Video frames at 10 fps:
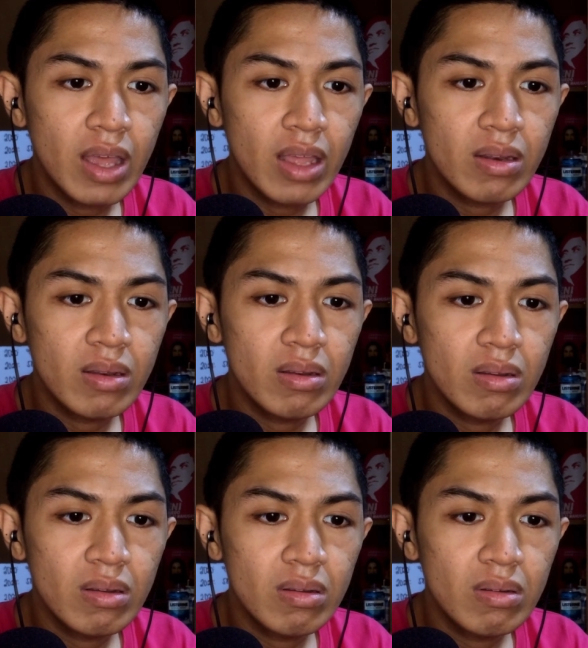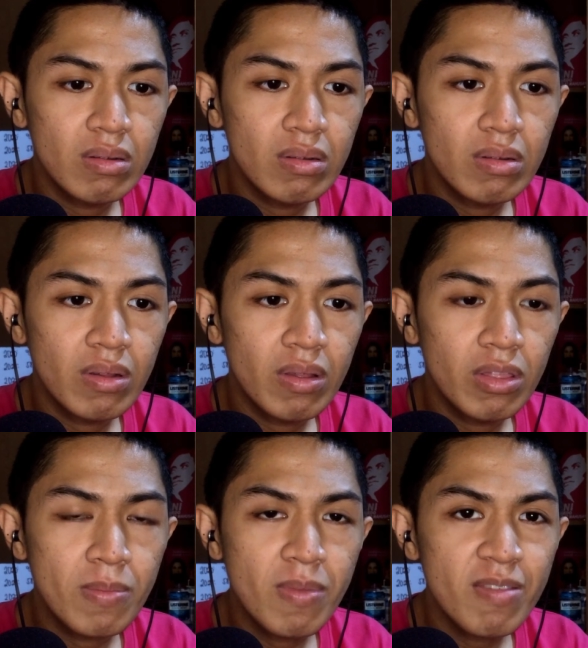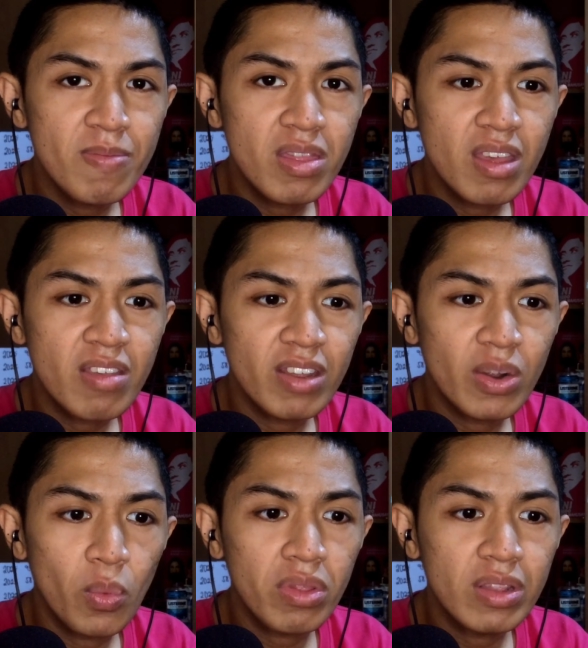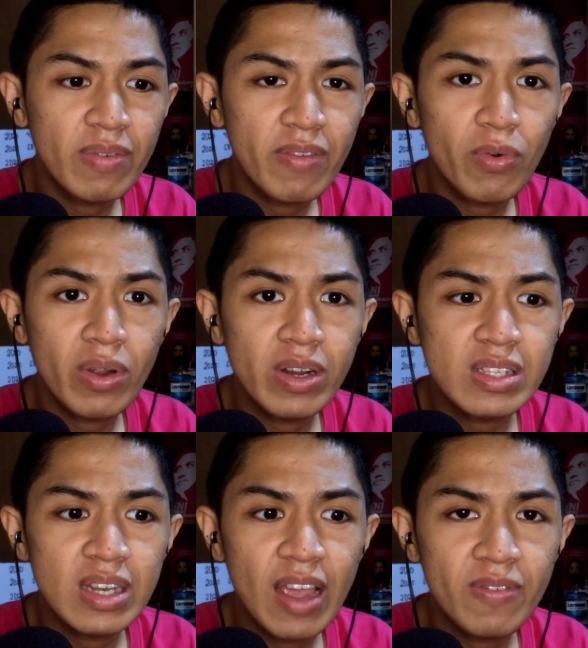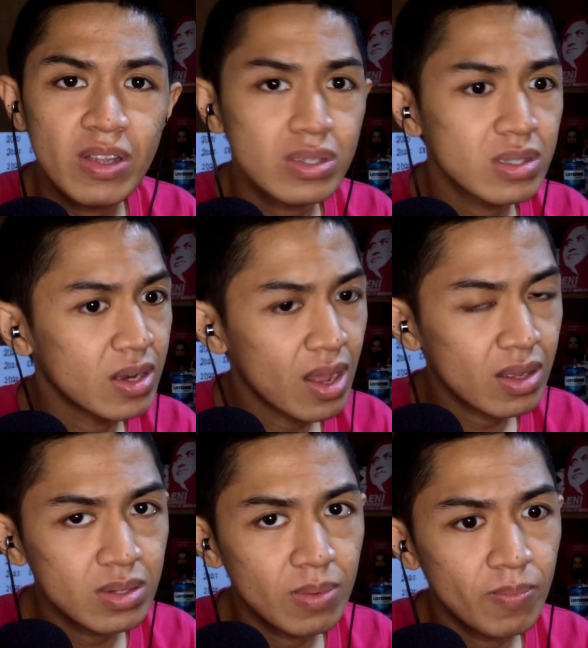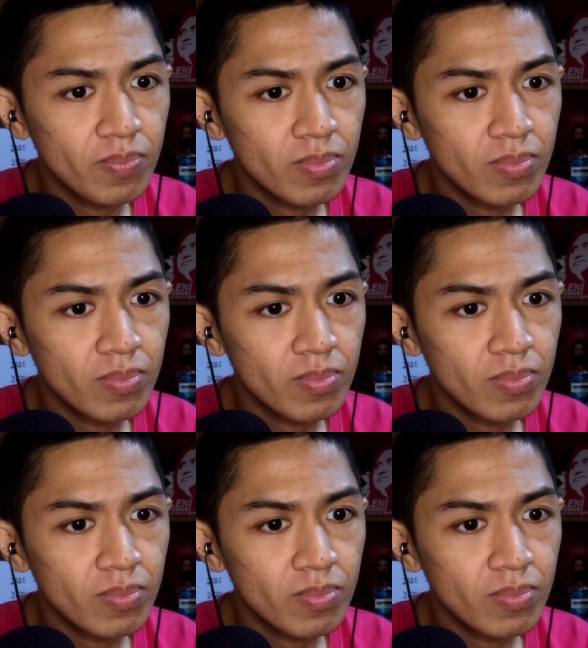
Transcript: that there must be things that are worth living for in this life, not just the next.